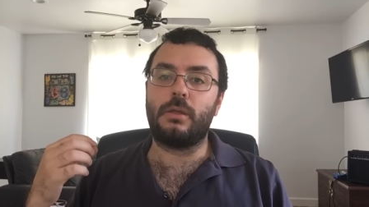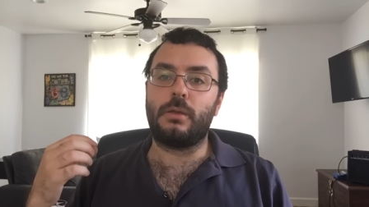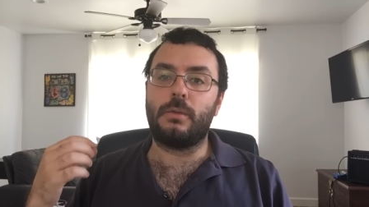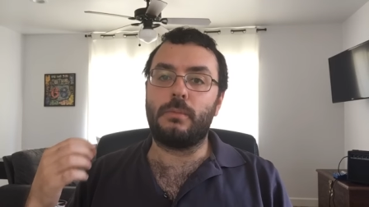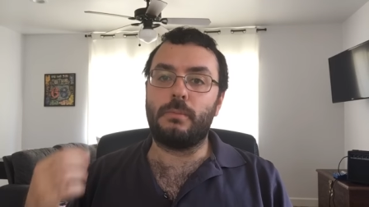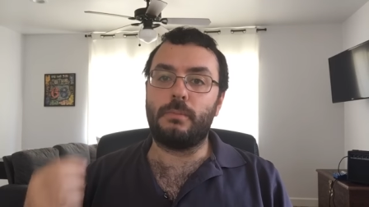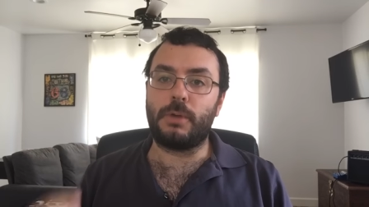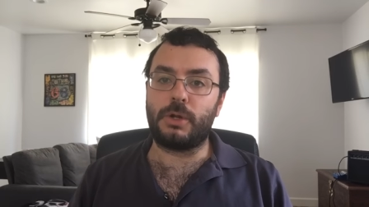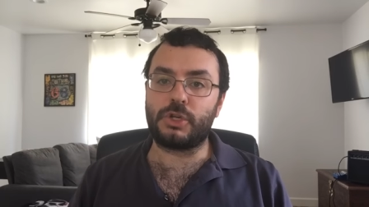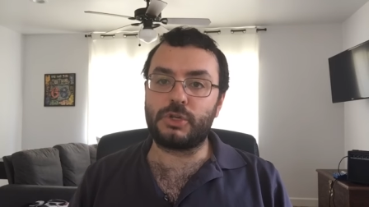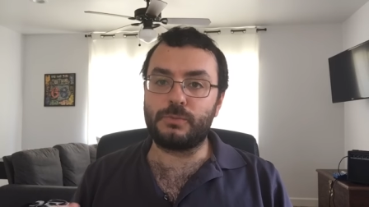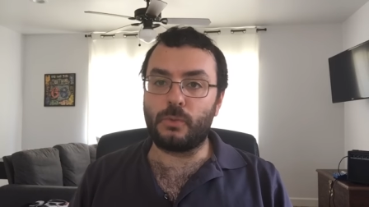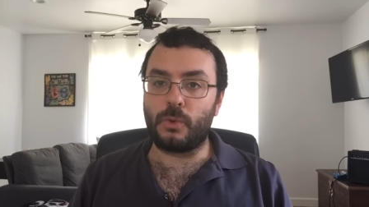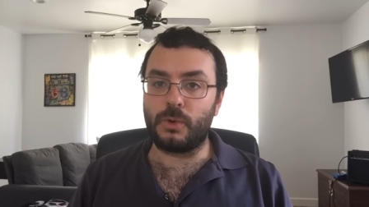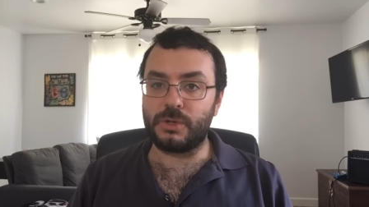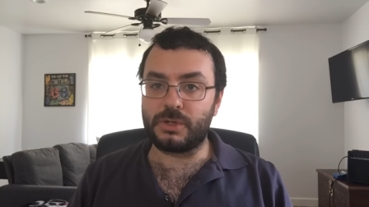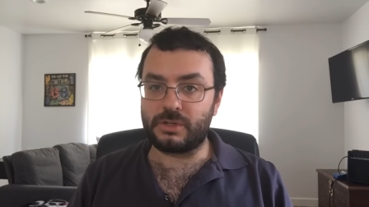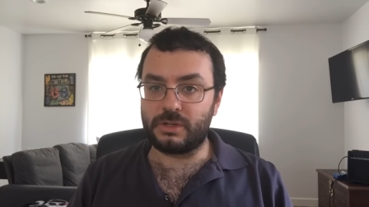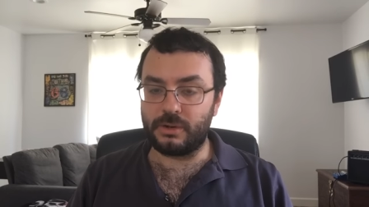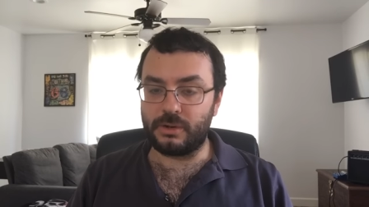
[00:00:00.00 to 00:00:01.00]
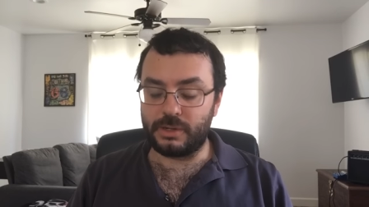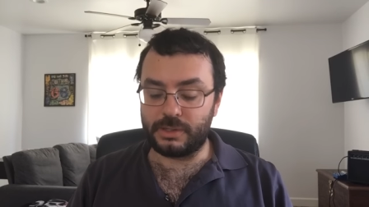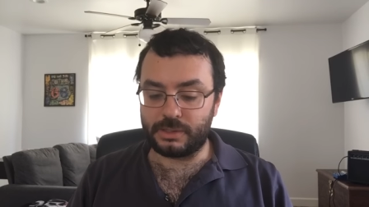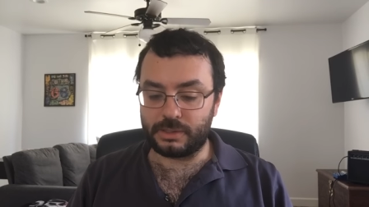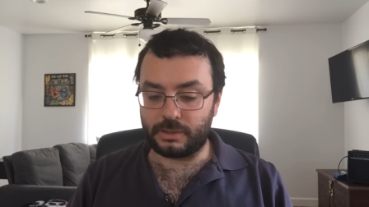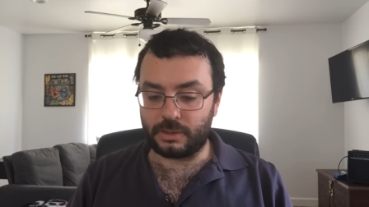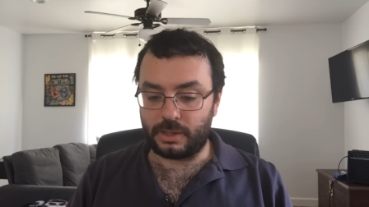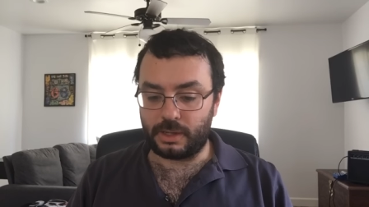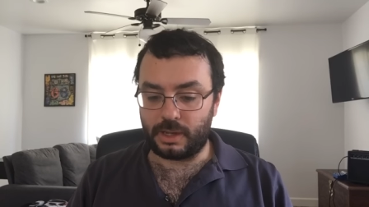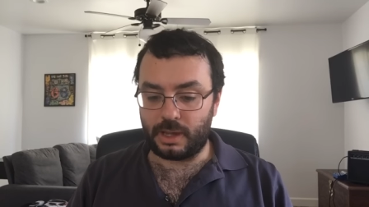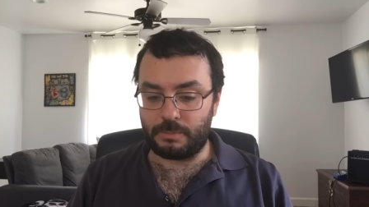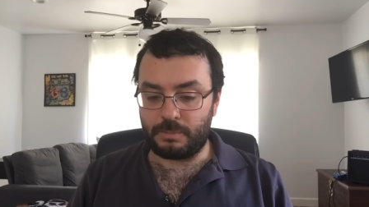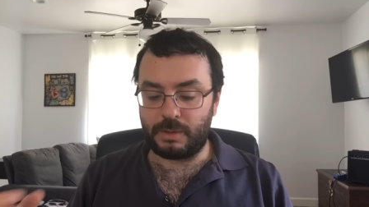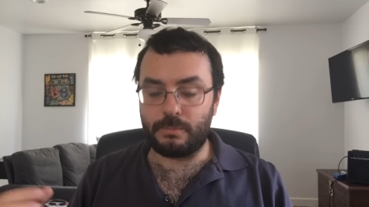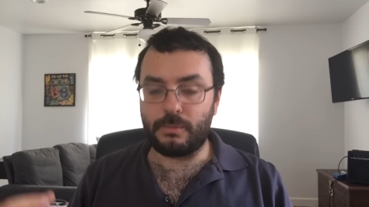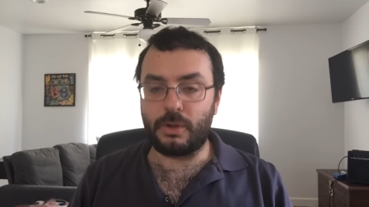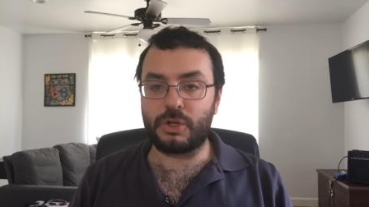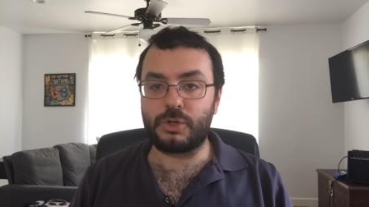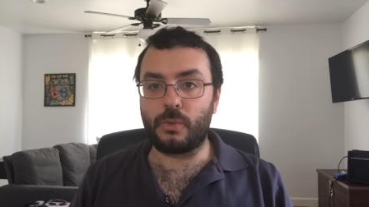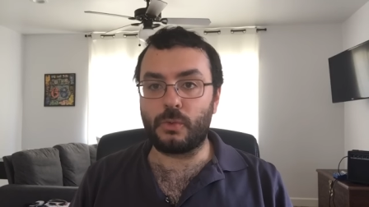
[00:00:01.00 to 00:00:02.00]
much more seriously and be
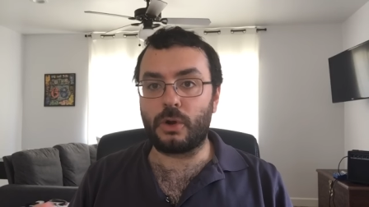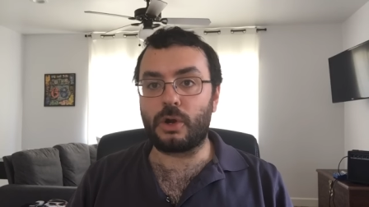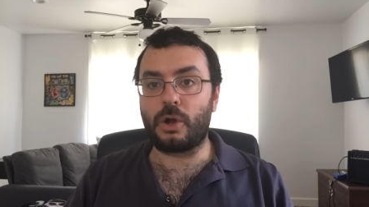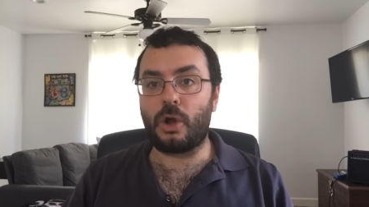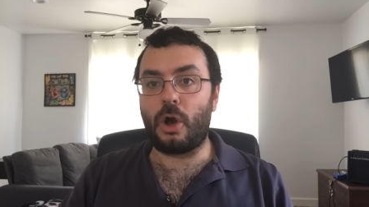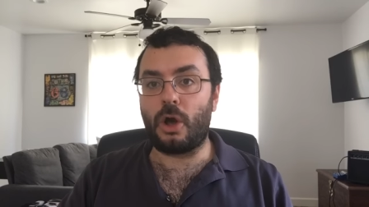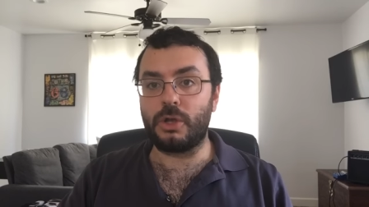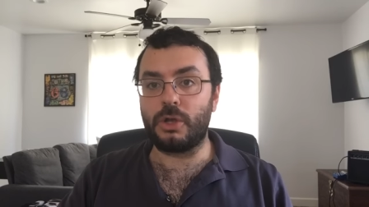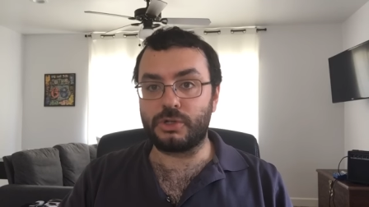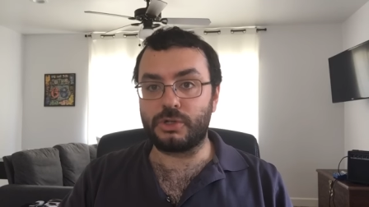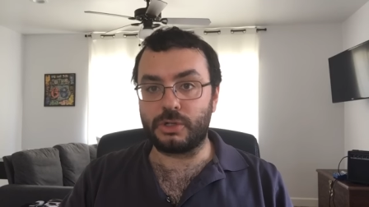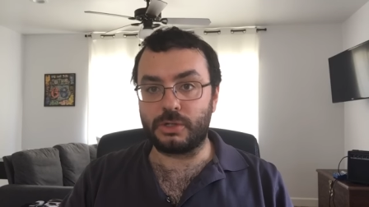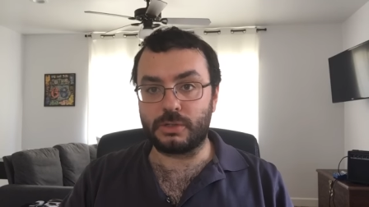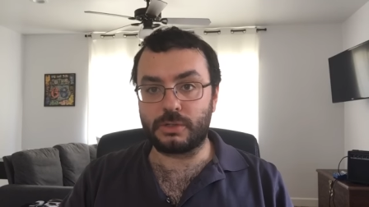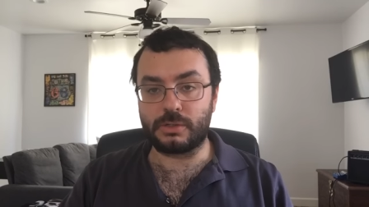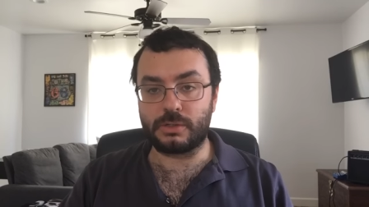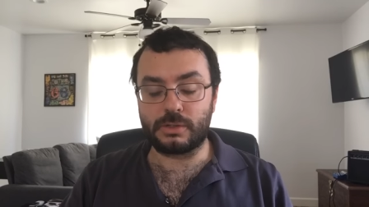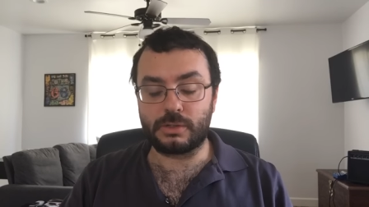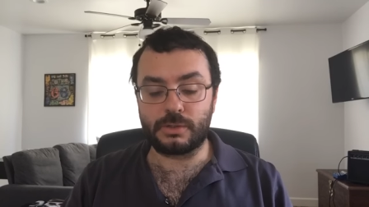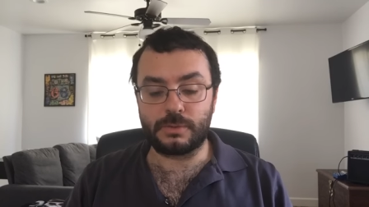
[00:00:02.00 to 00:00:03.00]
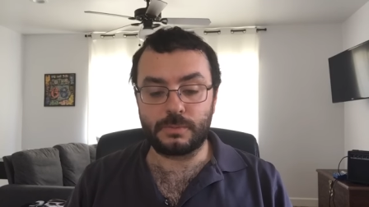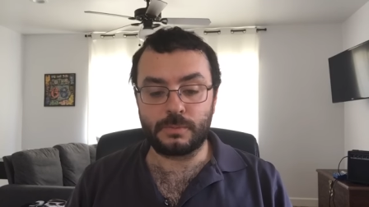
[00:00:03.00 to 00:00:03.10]
much more cautious